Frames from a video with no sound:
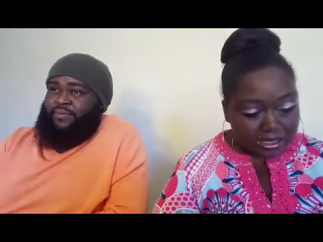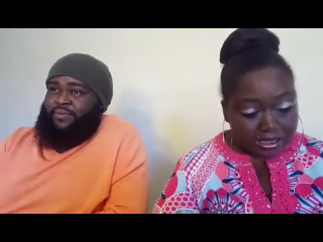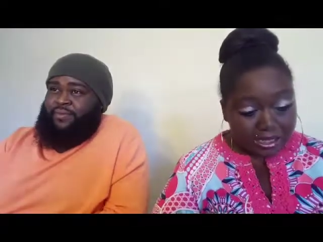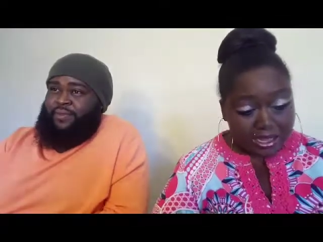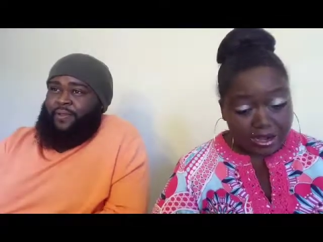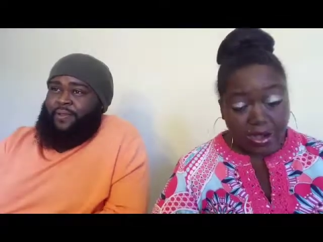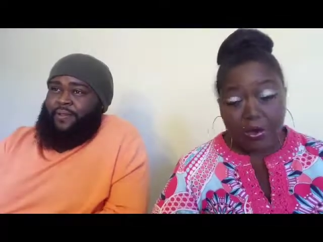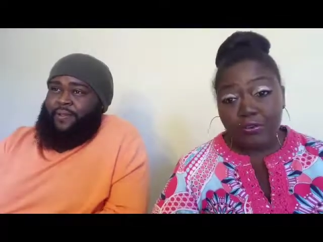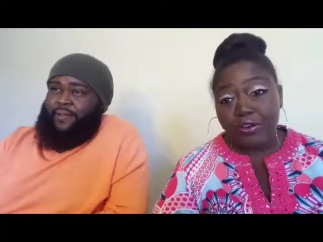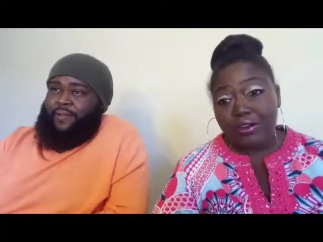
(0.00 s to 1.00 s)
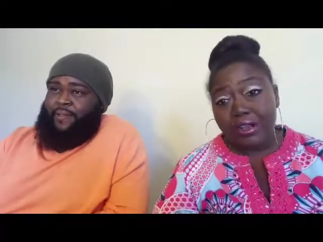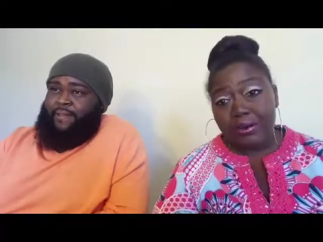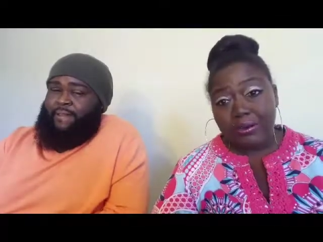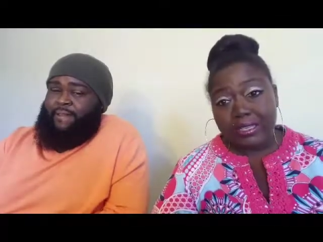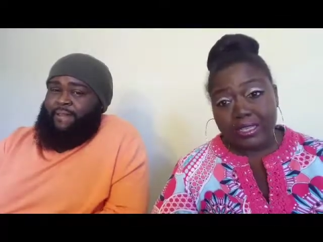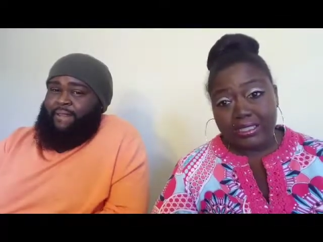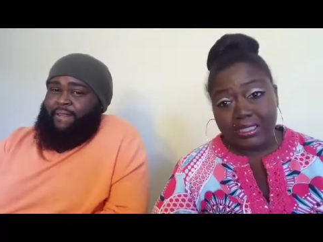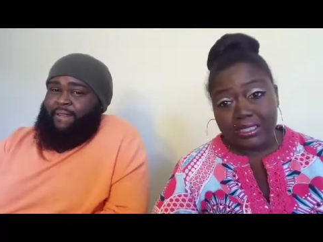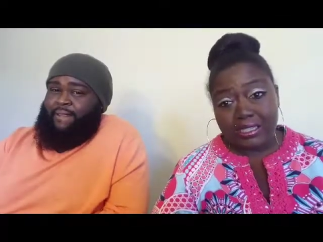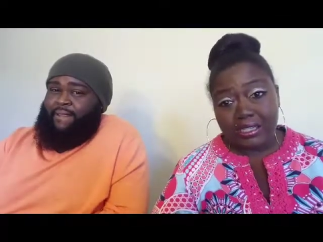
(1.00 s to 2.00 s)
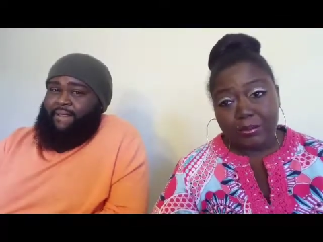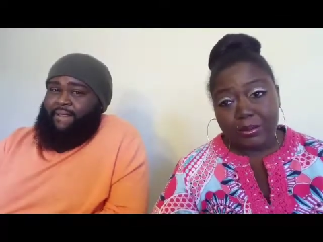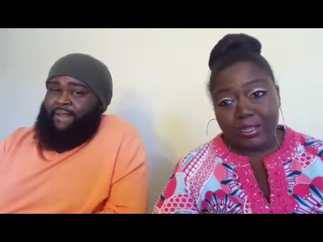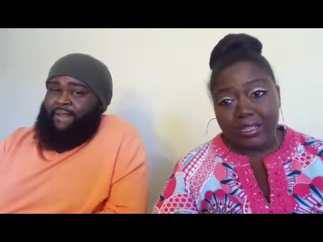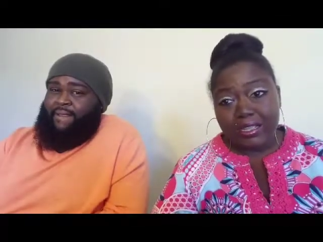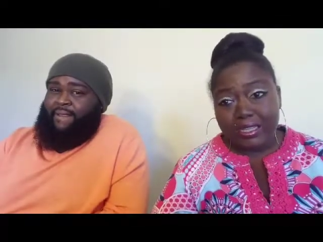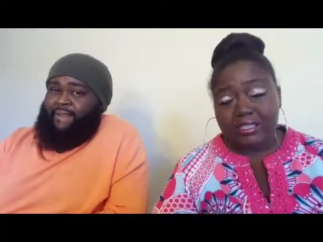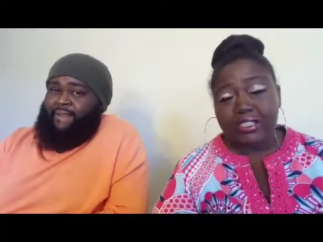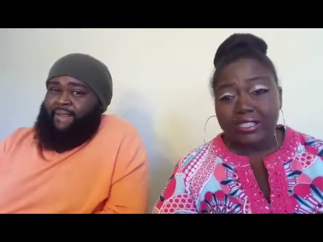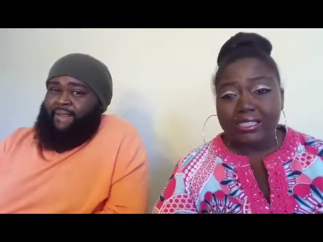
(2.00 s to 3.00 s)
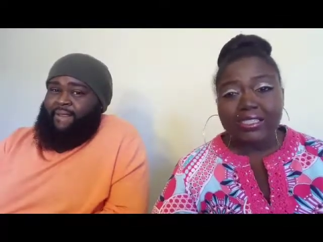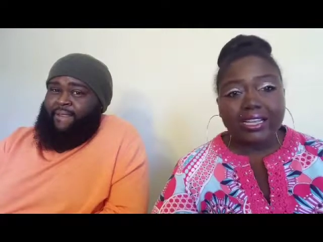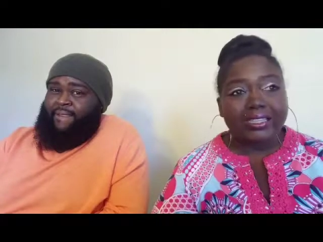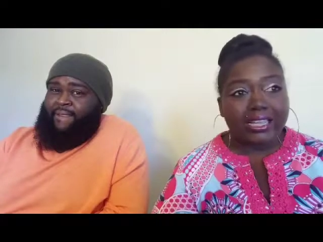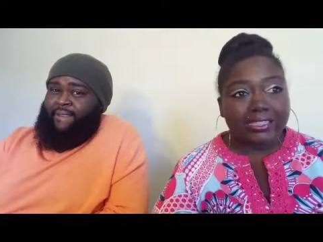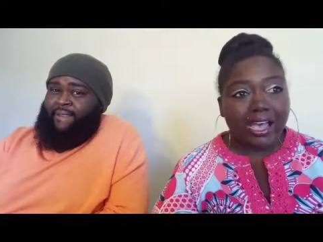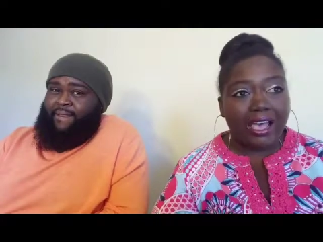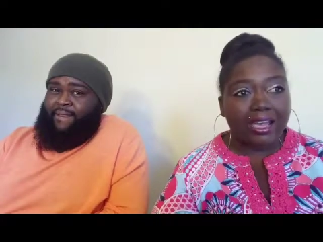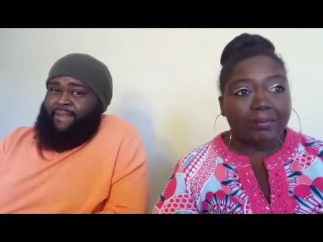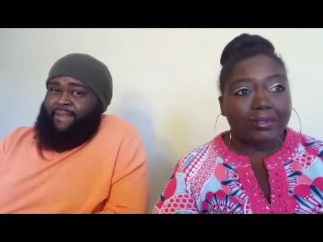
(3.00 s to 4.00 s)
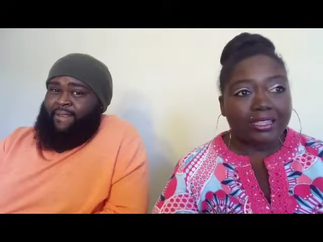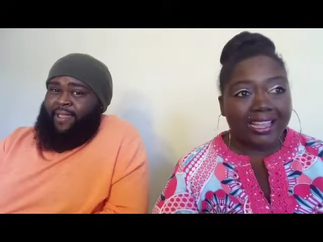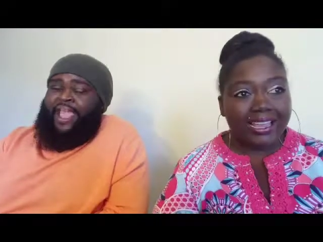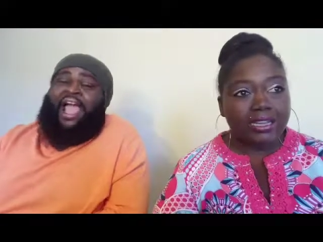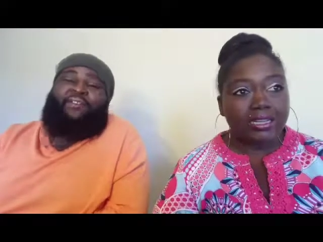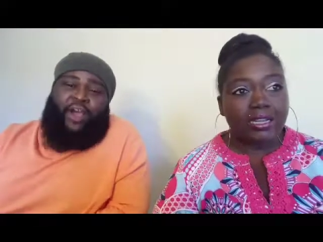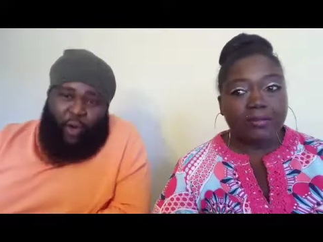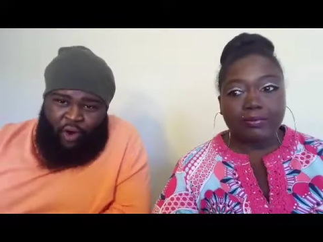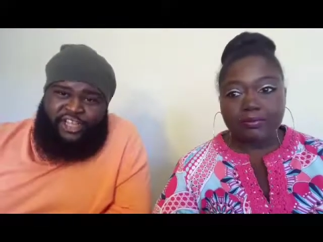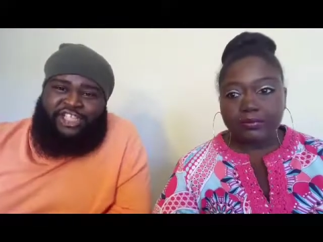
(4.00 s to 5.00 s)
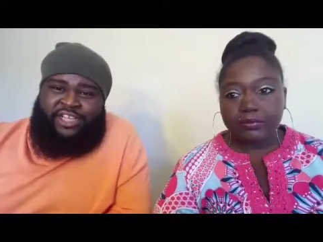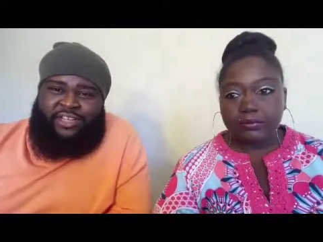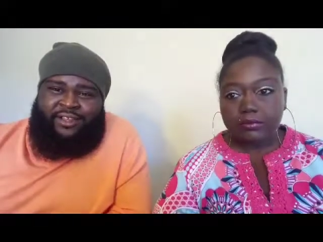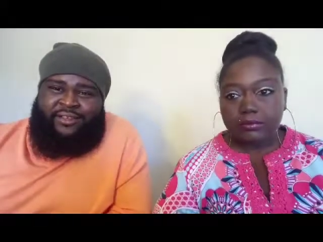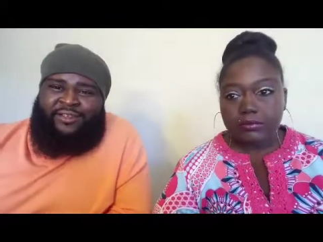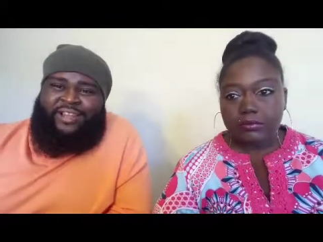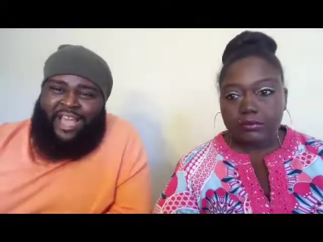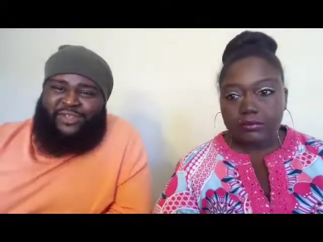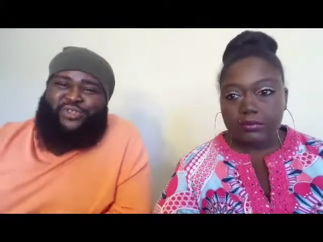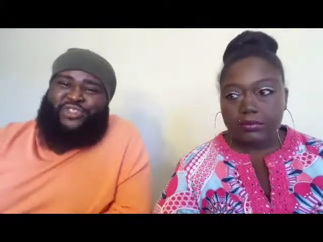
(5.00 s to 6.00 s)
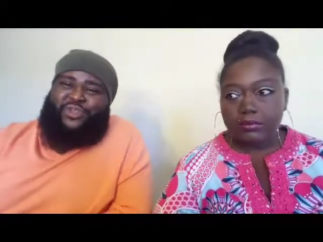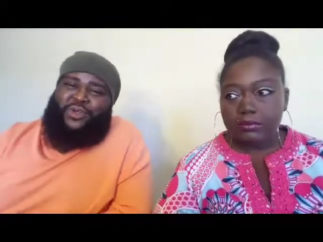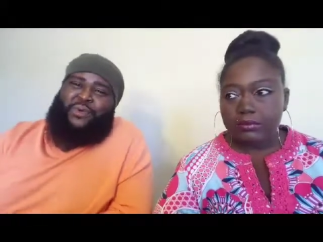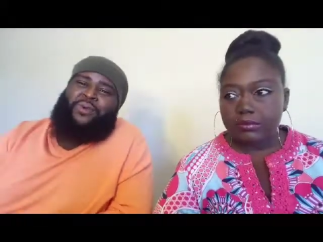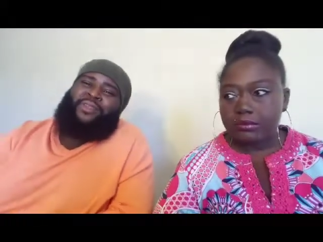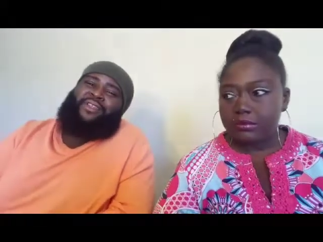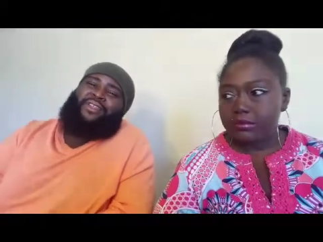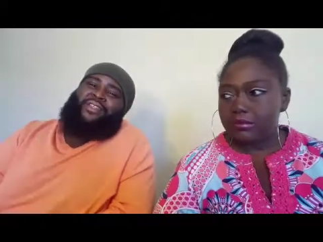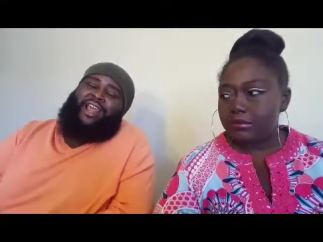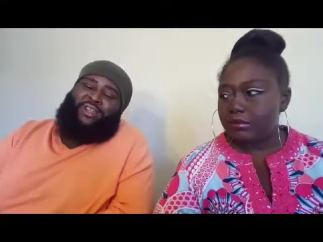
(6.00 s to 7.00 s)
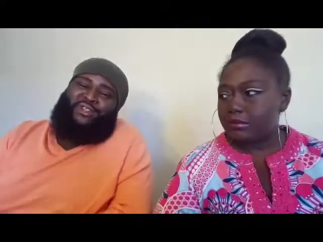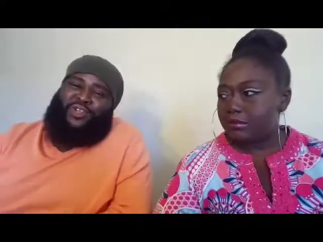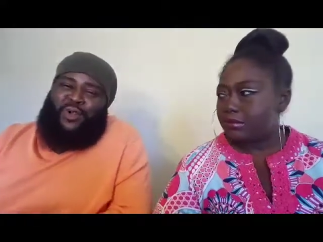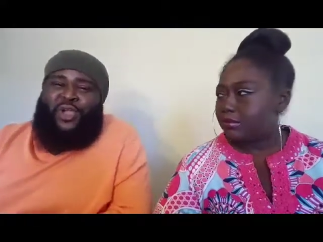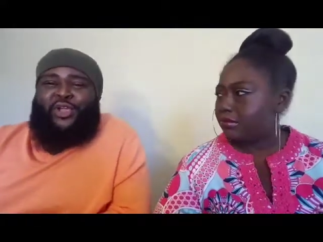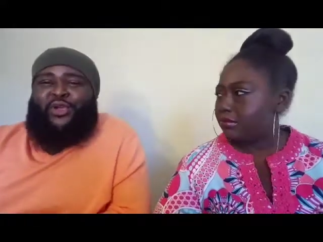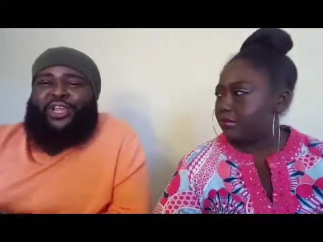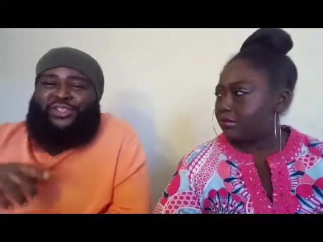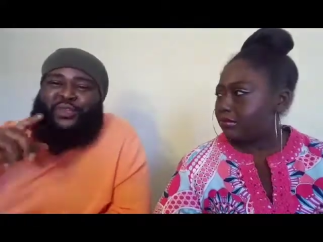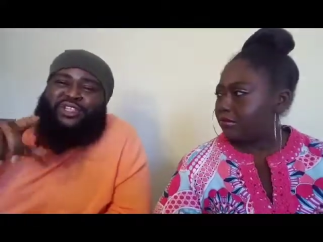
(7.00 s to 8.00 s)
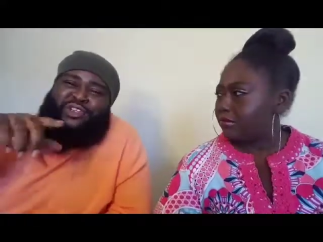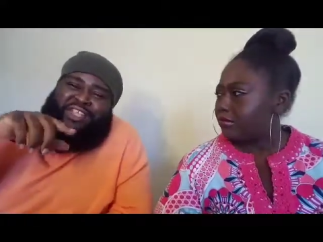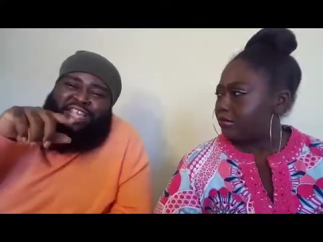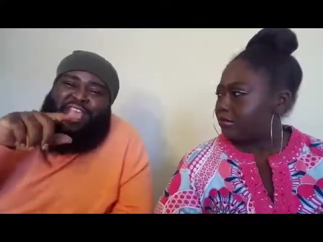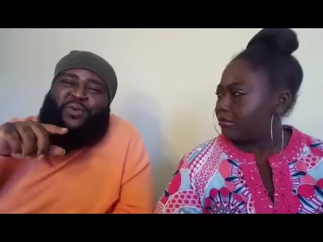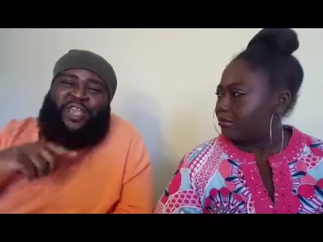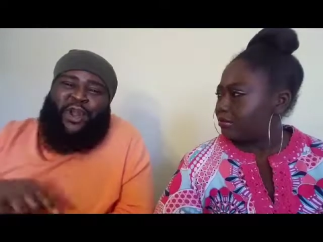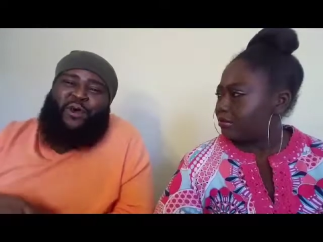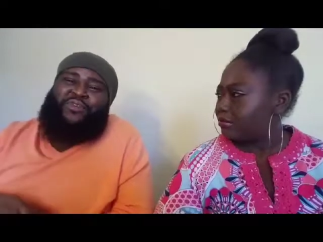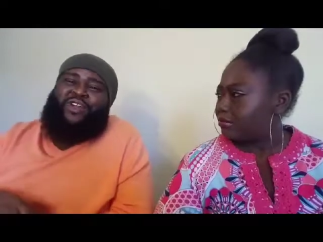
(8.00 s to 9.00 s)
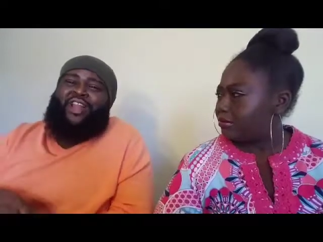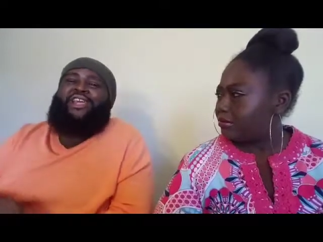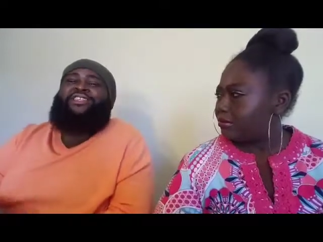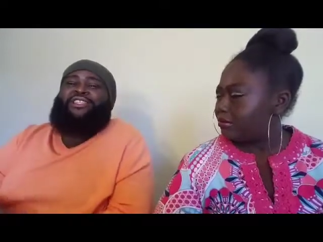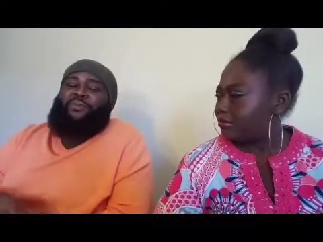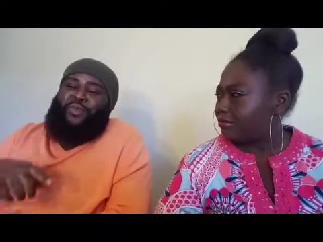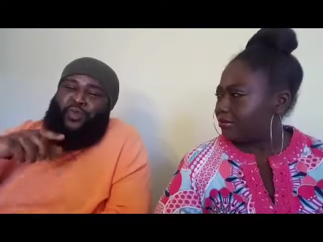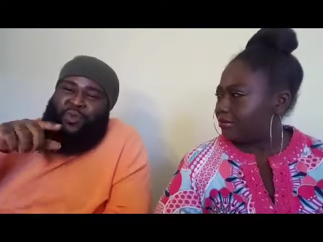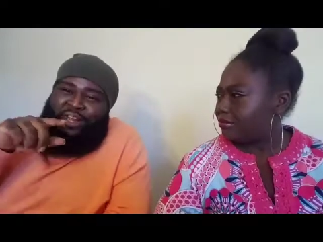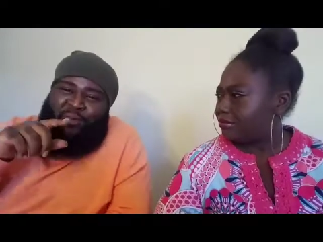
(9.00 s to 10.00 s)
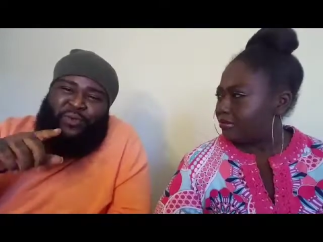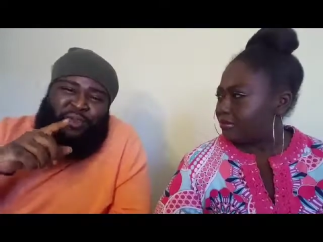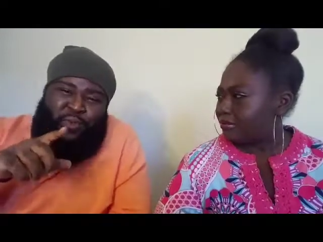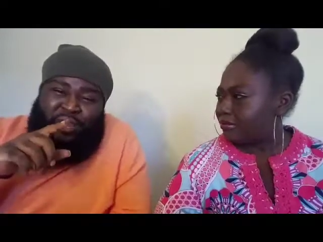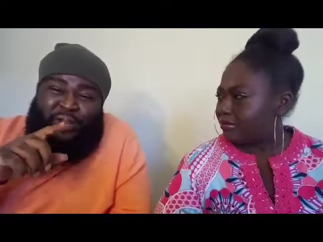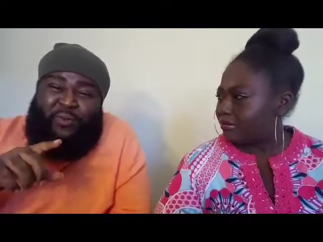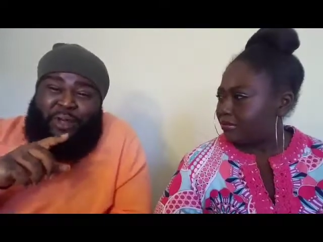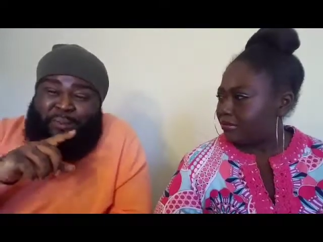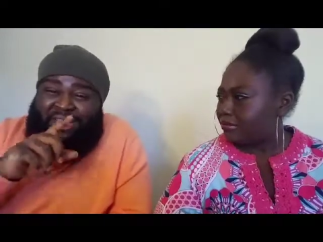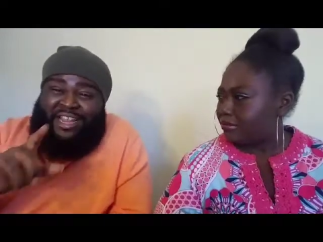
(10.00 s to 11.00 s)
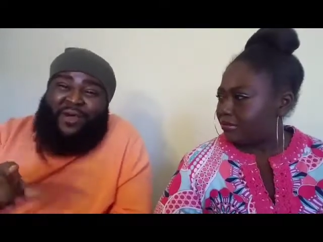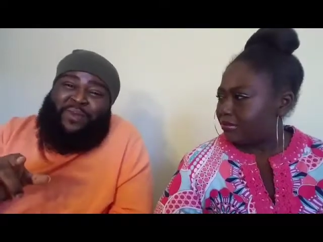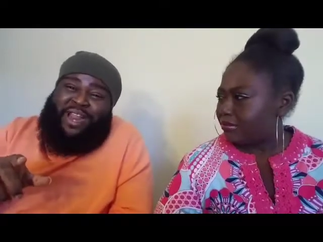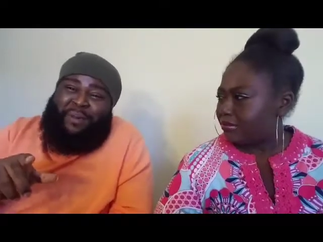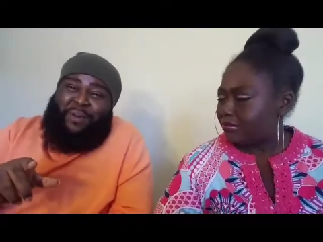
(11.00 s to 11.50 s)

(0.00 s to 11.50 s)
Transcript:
Speaker 1: to get over a relationship is to just take that time. Let have an orgy.
Speaker 2: That's what you do. That's what you. You this is what you, this is how you get over a relationship. You really you really want to be done with that